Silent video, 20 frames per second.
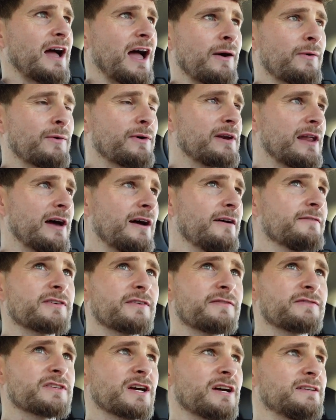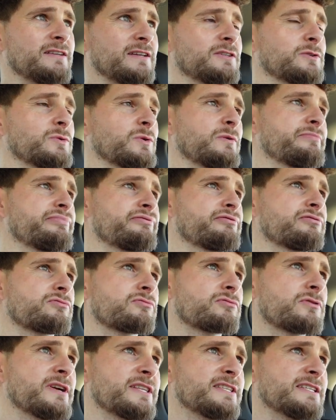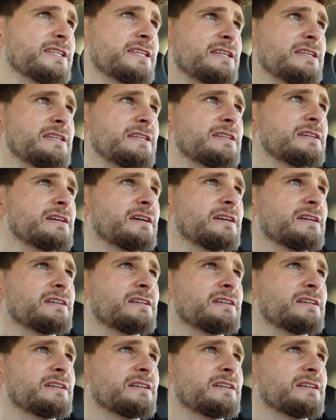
our lives have turned into a pretty...